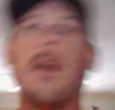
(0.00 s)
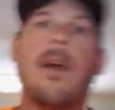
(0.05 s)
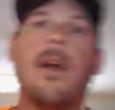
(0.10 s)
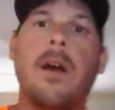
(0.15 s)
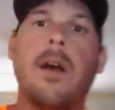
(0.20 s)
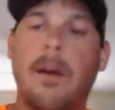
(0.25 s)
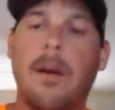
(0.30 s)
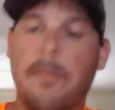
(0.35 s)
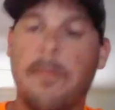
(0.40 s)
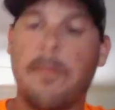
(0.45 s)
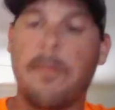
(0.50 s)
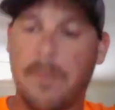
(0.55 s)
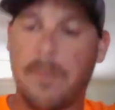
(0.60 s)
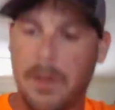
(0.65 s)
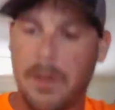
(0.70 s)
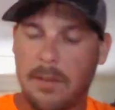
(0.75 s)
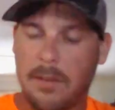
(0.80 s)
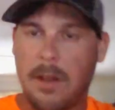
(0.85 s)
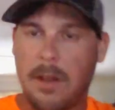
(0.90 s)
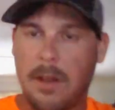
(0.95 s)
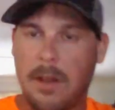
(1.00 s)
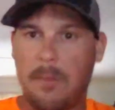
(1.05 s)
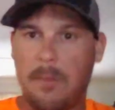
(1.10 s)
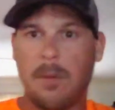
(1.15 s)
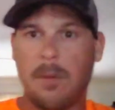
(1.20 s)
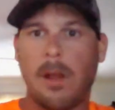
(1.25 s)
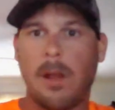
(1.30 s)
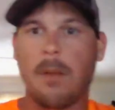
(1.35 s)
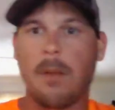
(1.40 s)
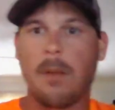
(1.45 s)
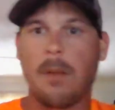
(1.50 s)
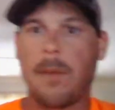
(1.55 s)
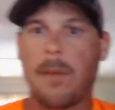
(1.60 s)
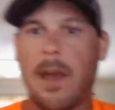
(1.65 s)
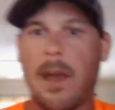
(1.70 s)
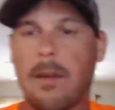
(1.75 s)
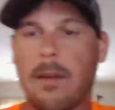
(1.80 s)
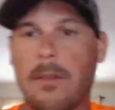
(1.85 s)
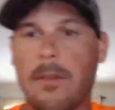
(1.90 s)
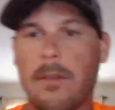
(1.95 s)
and step your block back
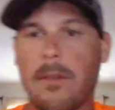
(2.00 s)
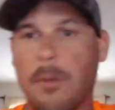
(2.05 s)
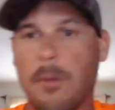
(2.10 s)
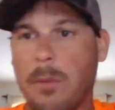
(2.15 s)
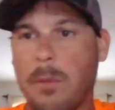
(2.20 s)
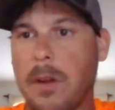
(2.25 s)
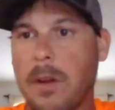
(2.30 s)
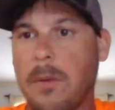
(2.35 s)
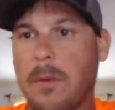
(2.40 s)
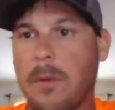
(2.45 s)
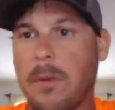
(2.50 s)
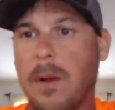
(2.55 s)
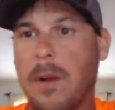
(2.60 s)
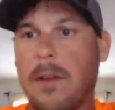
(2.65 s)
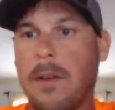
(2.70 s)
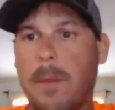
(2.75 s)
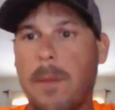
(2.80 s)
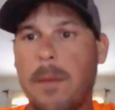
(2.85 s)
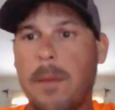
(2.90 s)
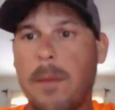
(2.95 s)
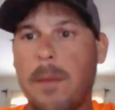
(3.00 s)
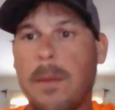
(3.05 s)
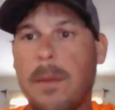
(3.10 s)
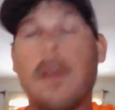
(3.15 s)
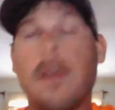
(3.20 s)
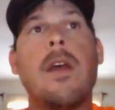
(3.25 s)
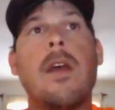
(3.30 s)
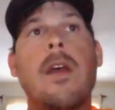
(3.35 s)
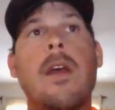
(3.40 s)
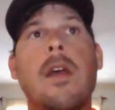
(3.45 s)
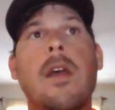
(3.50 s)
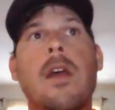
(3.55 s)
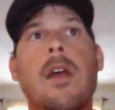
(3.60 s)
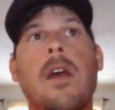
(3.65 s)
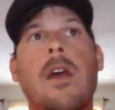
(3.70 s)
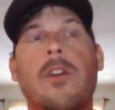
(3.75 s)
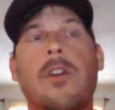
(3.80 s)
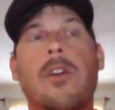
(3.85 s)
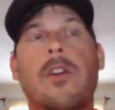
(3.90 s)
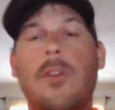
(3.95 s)
or brick or whatever it may be,
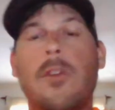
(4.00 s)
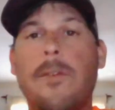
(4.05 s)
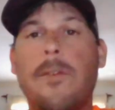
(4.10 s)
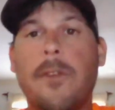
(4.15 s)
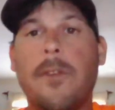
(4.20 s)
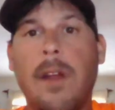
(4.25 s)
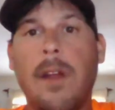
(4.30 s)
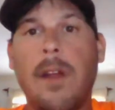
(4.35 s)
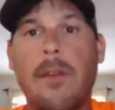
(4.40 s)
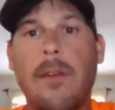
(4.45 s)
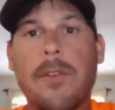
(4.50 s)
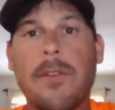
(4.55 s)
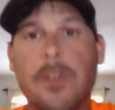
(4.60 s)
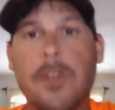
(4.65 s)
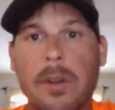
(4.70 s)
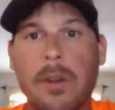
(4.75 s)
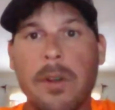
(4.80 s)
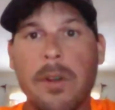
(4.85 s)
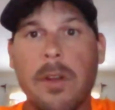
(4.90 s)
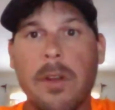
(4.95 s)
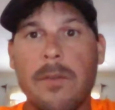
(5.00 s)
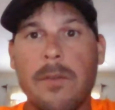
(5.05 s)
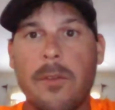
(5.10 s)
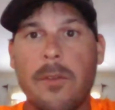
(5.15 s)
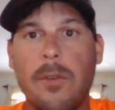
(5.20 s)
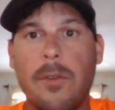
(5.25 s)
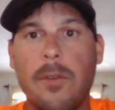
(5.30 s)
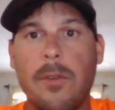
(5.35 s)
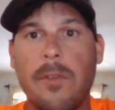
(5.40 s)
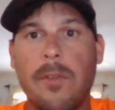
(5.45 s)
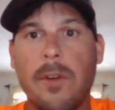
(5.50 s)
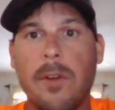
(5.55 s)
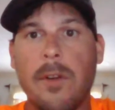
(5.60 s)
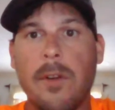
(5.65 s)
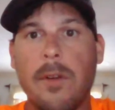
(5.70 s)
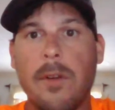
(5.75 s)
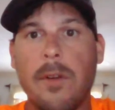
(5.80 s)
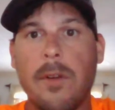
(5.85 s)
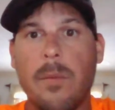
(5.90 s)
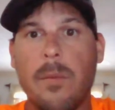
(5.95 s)
a 2-foot level is only good for 2 foot.
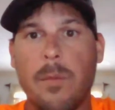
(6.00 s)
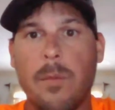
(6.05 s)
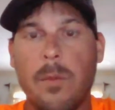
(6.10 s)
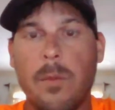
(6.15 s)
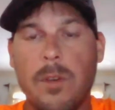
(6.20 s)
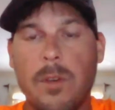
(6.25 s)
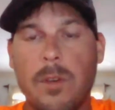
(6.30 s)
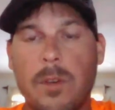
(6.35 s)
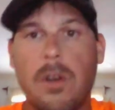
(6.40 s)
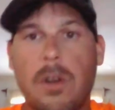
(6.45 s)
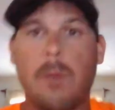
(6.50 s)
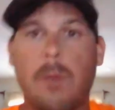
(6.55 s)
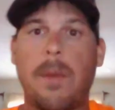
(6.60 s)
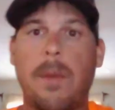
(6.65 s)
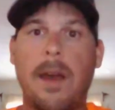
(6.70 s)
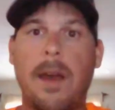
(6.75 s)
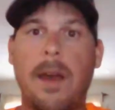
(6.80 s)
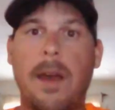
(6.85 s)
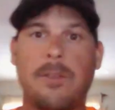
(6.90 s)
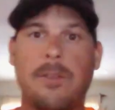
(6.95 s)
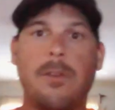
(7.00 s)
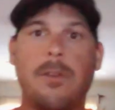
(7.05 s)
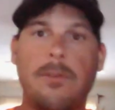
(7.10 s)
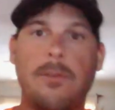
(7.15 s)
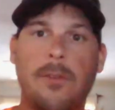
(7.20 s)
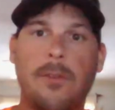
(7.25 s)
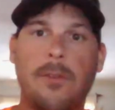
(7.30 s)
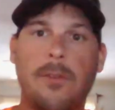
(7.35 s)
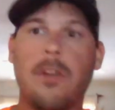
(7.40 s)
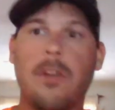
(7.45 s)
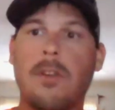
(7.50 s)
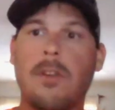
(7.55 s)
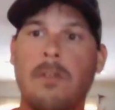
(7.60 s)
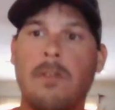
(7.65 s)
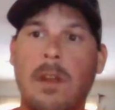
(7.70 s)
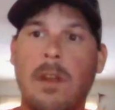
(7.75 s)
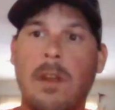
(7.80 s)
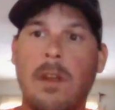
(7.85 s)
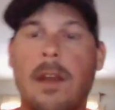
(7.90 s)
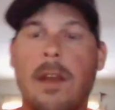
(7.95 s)
Once you go past 2 foot, you
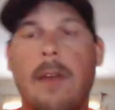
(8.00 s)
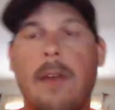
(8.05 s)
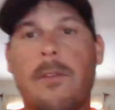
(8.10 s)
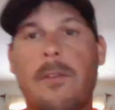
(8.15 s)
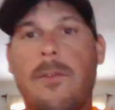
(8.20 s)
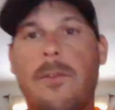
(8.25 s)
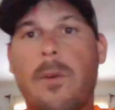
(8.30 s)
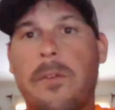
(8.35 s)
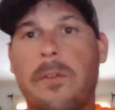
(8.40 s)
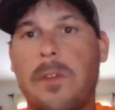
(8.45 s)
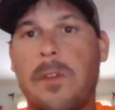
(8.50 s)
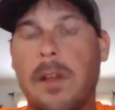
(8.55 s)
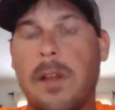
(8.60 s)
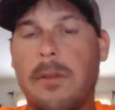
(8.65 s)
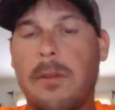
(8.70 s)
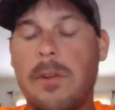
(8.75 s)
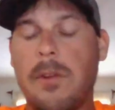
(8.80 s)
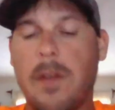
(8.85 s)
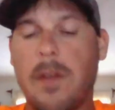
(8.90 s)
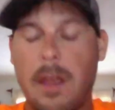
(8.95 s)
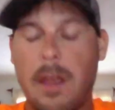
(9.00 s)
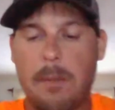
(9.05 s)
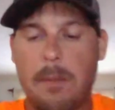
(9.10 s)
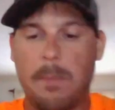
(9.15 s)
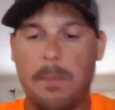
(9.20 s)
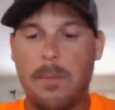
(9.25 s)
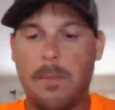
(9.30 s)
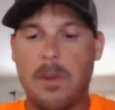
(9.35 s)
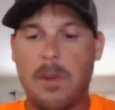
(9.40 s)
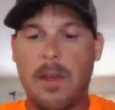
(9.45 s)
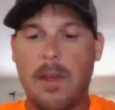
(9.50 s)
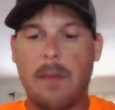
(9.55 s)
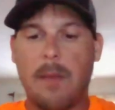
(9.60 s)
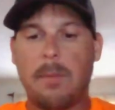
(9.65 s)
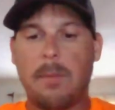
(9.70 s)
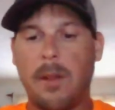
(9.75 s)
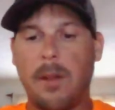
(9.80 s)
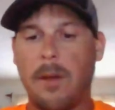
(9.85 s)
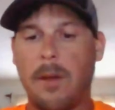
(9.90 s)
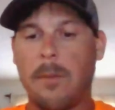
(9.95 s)
need to have a 4-foot level. You can't
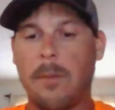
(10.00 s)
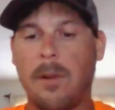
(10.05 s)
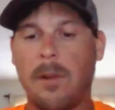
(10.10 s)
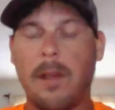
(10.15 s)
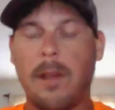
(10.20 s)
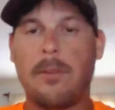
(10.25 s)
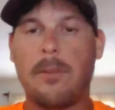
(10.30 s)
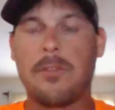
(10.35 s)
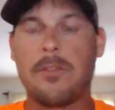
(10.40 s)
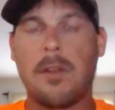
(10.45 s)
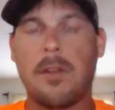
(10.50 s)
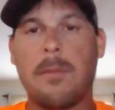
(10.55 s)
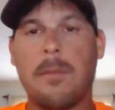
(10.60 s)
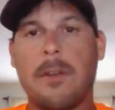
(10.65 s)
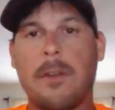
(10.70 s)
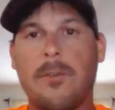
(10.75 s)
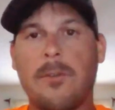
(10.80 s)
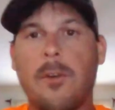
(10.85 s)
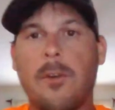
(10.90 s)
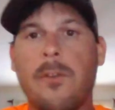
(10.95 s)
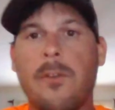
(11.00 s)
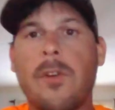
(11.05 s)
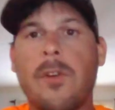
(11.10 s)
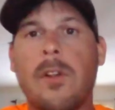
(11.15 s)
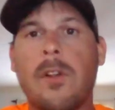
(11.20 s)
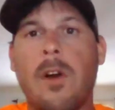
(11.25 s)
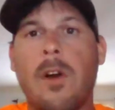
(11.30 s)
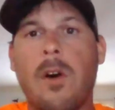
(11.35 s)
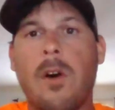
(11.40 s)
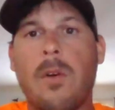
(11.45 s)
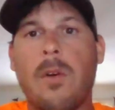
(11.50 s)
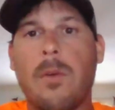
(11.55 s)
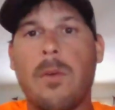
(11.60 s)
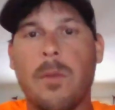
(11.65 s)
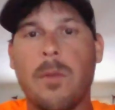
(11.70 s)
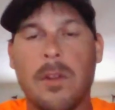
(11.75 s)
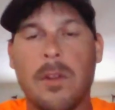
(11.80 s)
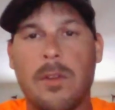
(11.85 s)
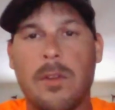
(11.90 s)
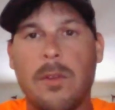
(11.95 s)
plumb or level something that's 4 foot long
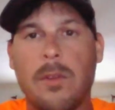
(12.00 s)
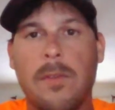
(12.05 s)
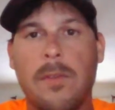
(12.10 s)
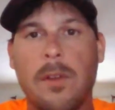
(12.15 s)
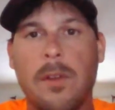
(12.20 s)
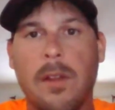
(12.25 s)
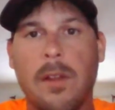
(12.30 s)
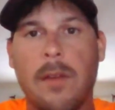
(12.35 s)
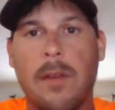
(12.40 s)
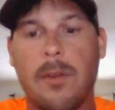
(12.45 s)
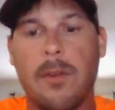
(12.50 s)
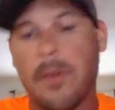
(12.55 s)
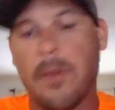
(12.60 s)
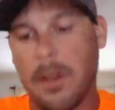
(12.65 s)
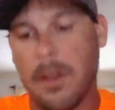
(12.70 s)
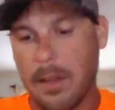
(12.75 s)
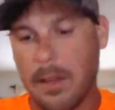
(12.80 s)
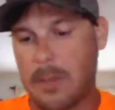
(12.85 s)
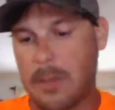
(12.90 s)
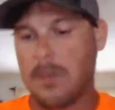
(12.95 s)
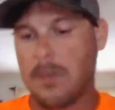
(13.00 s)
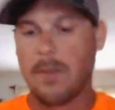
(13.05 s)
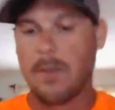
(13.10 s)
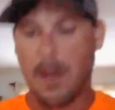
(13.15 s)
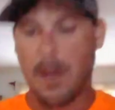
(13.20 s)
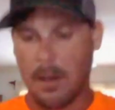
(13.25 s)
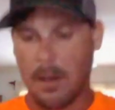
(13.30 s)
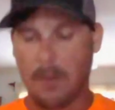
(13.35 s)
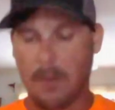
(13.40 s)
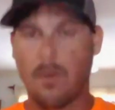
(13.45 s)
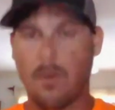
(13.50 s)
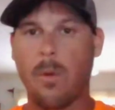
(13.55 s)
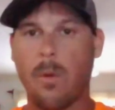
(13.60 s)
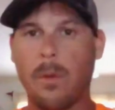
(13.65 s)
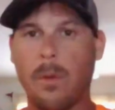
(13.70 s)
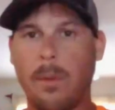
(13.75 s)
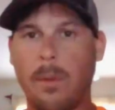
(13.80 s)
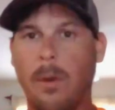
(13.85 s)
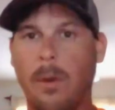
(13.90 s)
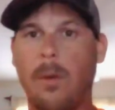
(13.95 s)
with a 2-foot level unless you've got a corner
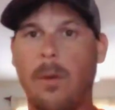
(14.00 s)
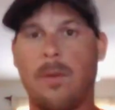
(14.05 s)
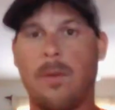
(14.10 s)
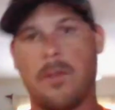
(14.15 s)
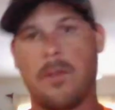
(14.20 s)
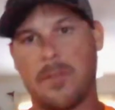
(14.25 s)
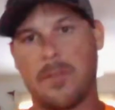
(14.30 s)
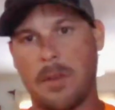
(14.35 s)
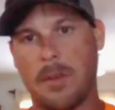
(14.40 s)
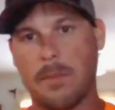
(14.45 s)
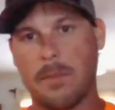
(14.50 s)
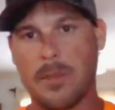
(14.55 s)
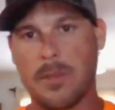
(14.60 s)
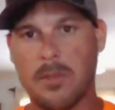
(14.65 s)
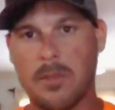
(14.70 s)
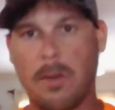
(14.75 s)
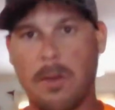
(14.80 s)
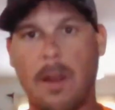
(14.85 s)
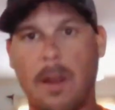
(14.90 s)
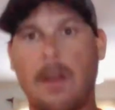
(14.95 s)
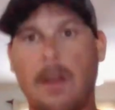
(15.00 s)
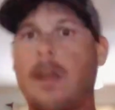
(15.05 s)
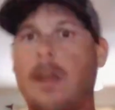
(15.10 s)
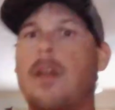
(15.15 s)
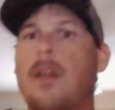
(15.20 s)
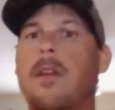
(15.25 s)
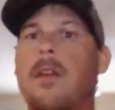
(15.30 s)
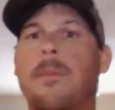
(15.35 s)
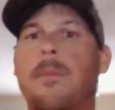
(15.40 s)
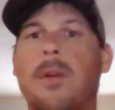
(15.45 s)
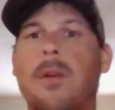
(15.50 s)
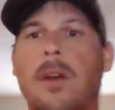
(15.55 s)
pole or something straight to put